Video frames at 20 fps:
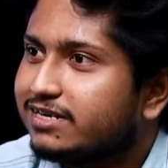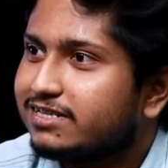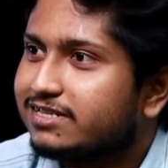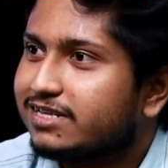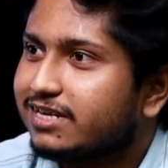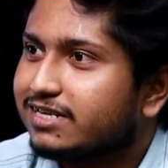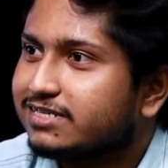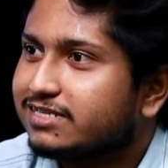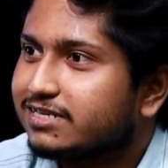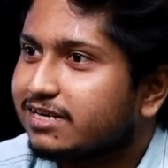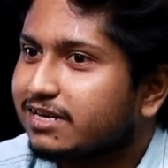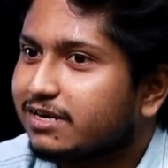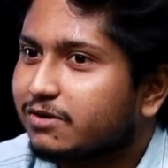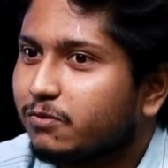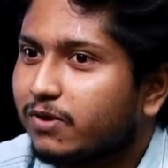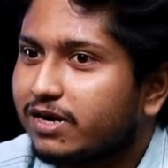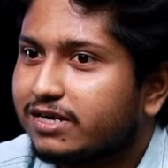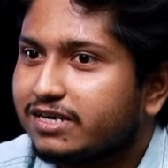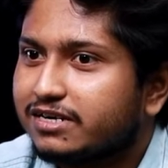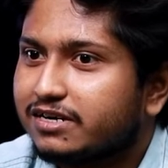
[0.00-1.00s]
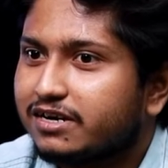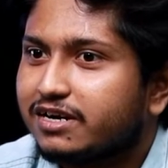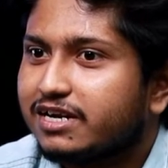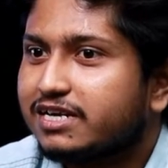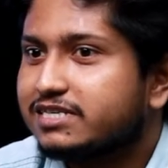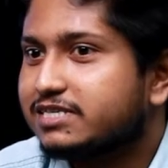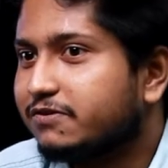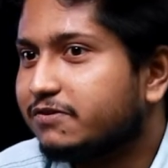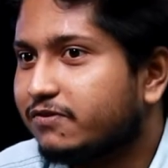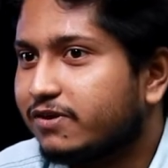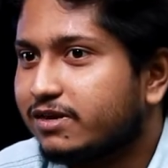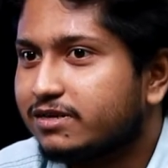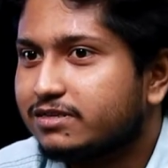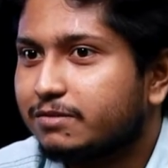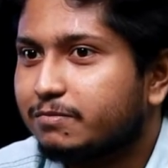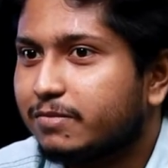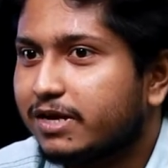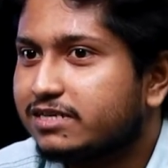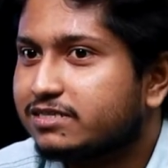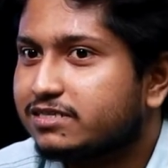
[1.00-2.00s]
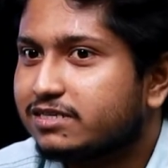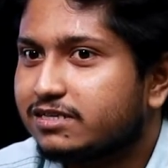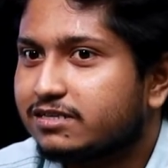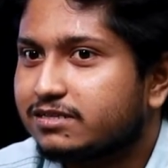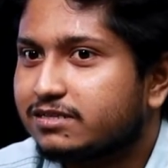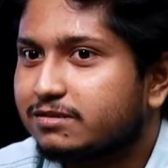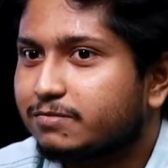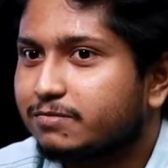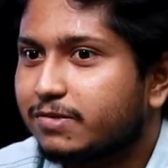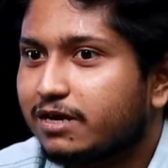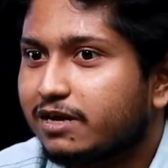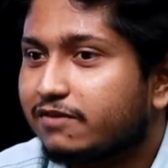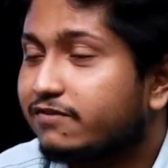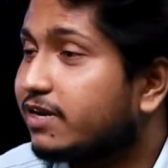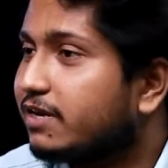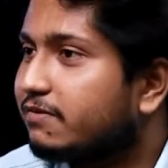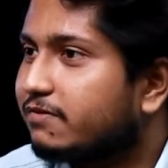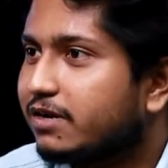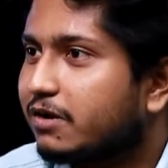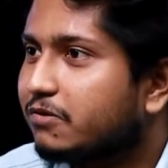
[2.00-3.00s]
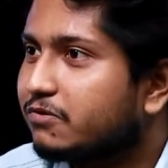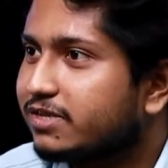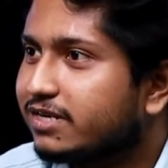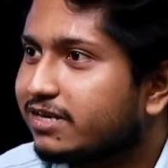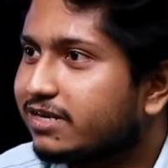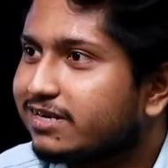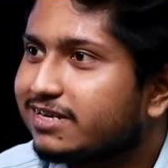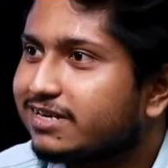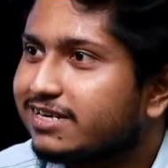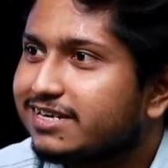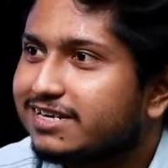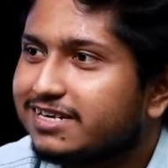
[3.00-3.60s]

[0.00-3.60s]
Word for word: That's uh, quite literally, as I felt, the best in available out there.